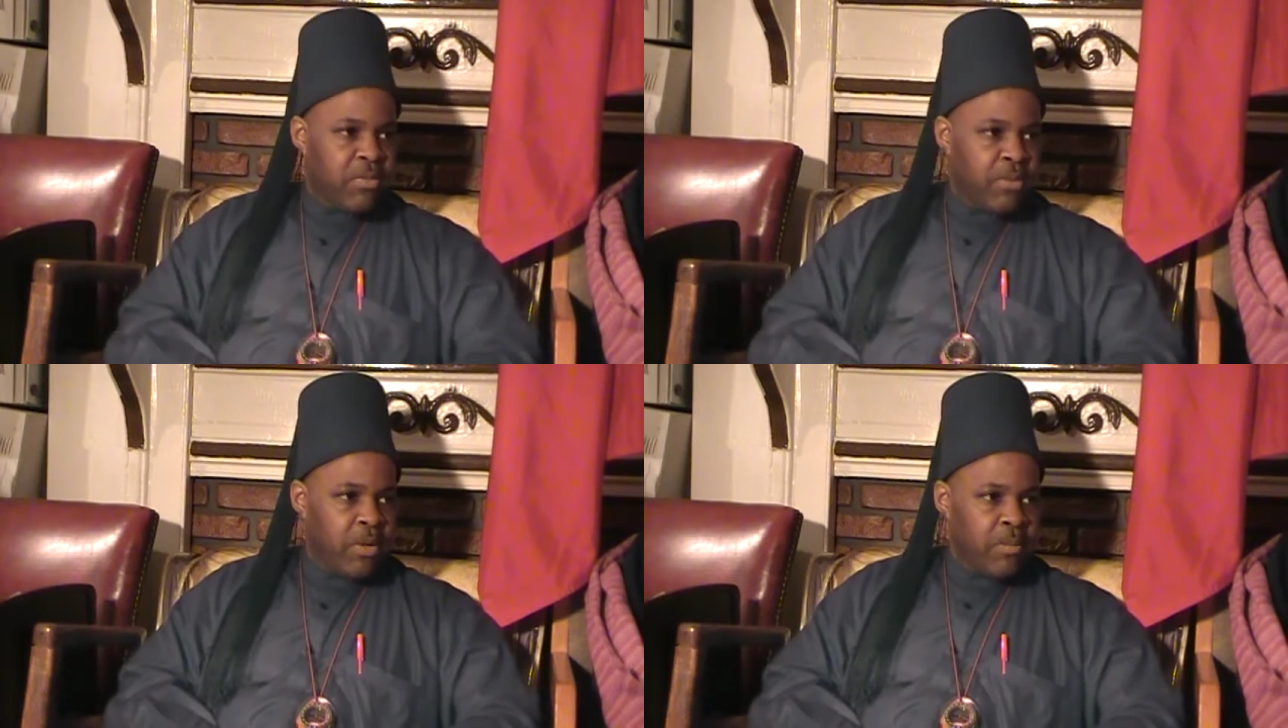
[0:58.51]

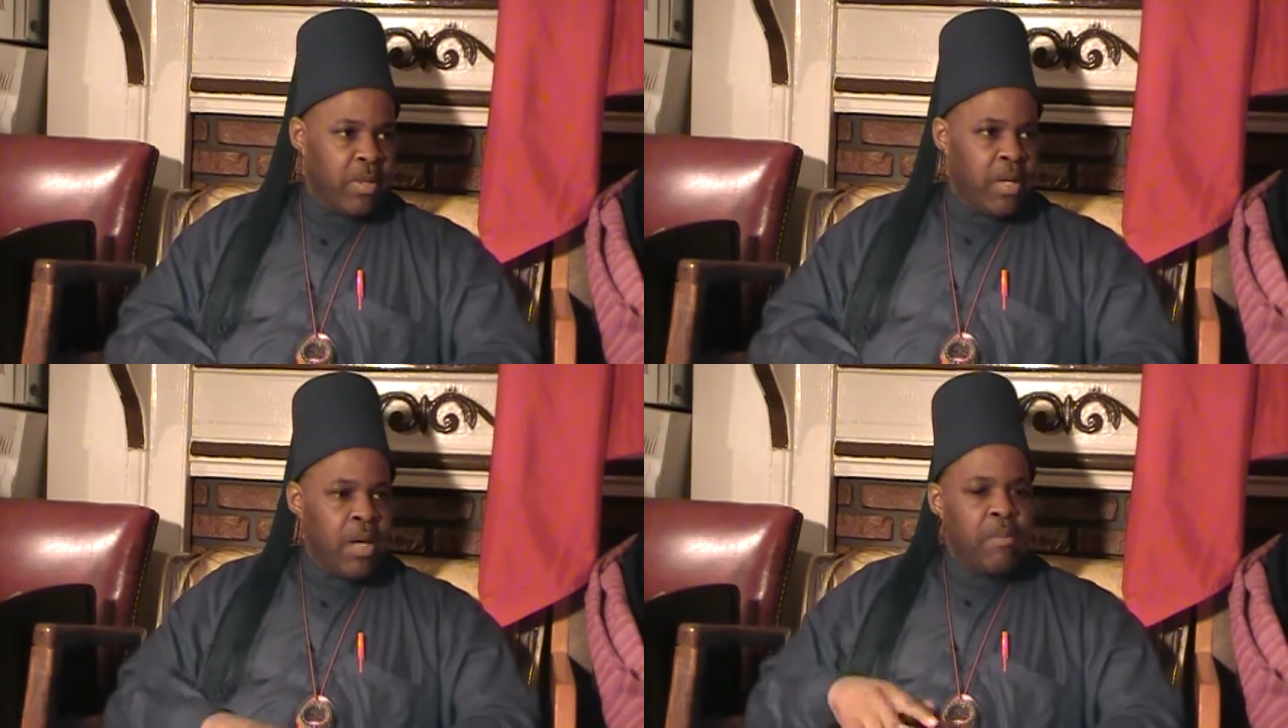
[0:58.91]
form.
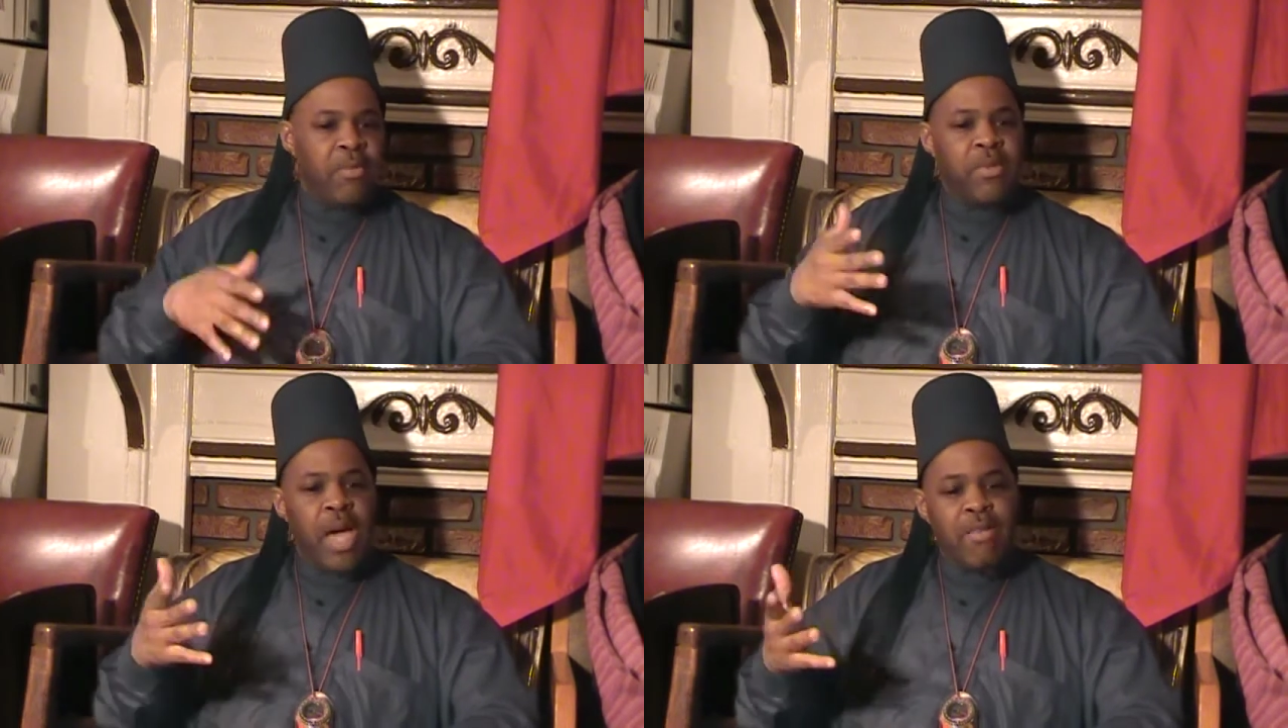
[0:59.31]
But
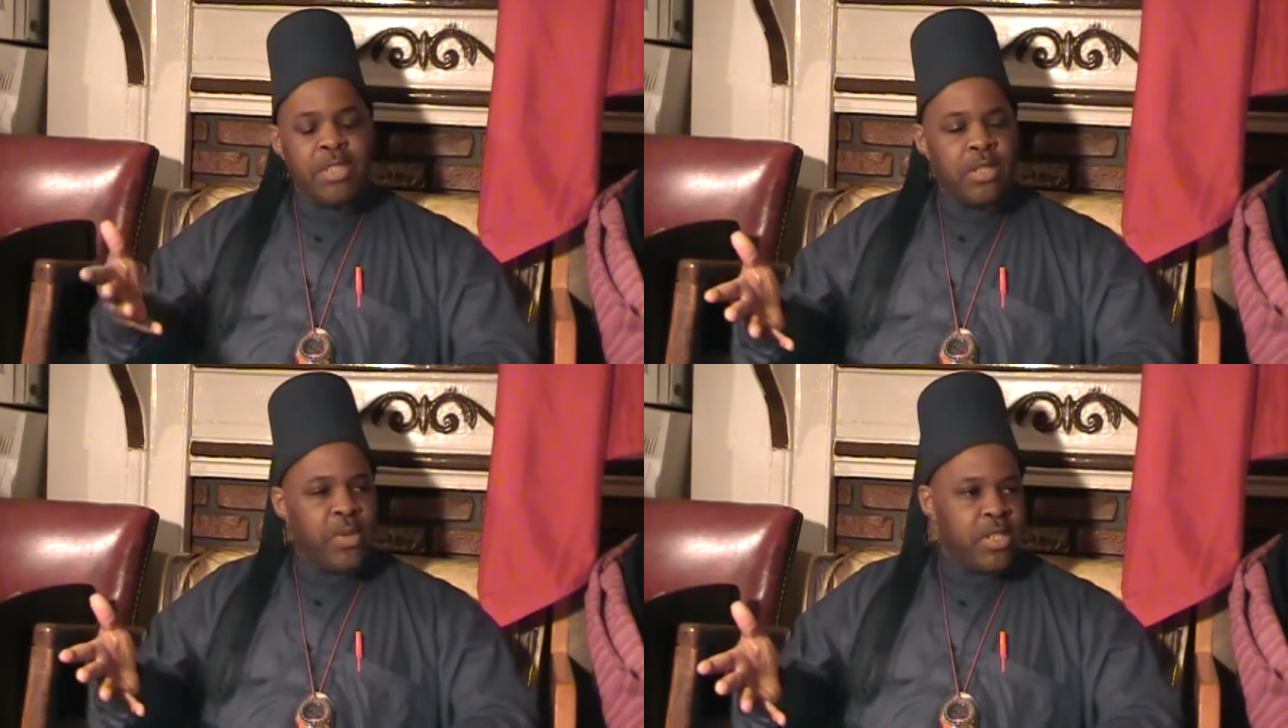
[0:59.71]
if you have a
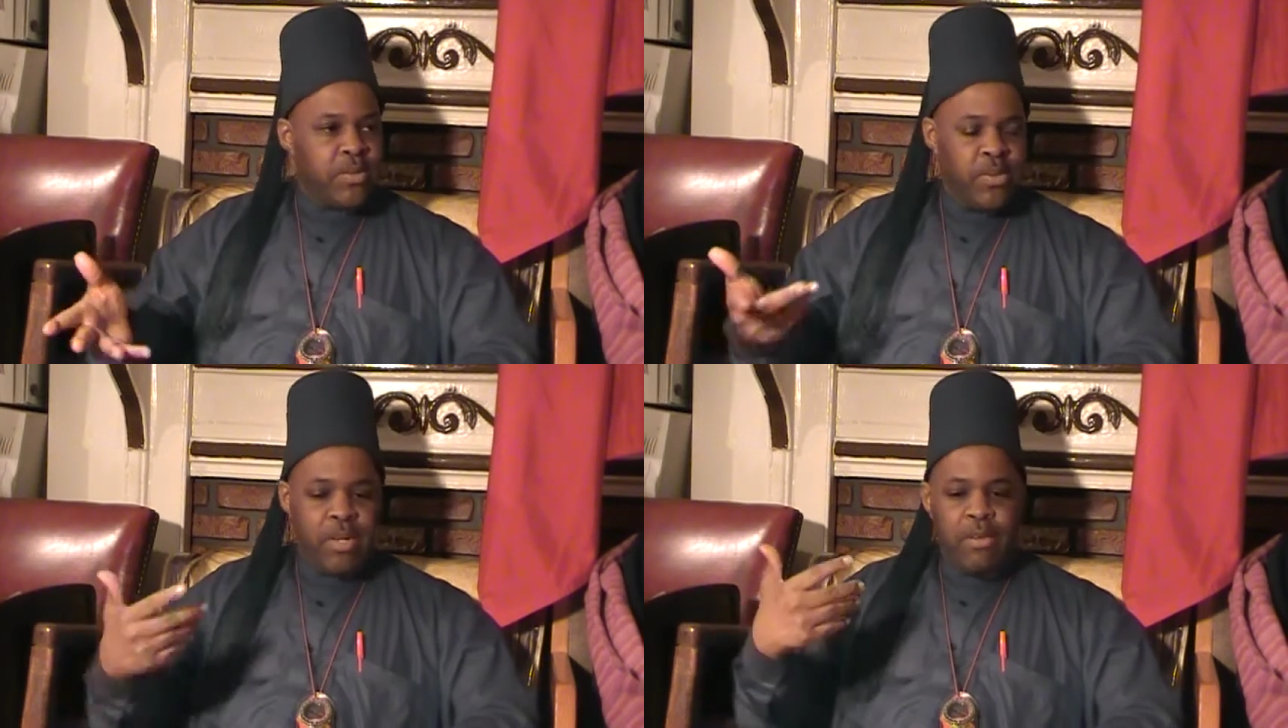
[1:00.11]

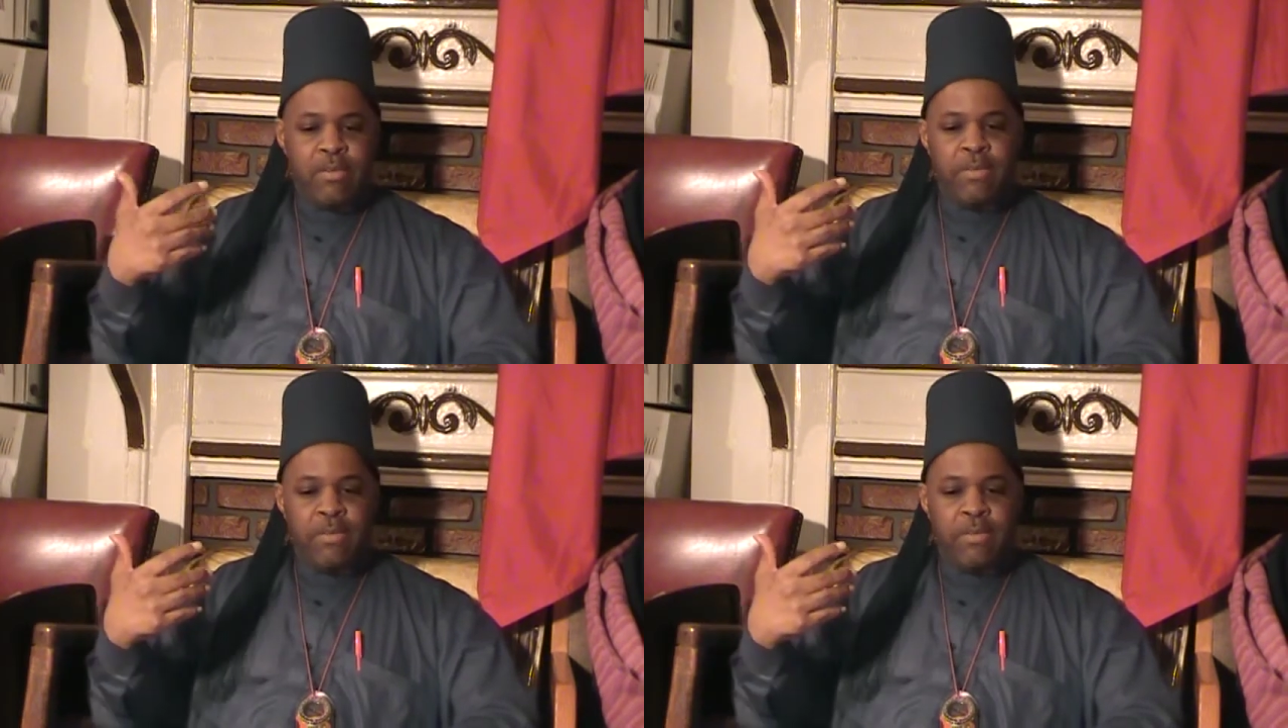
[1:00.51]
situation where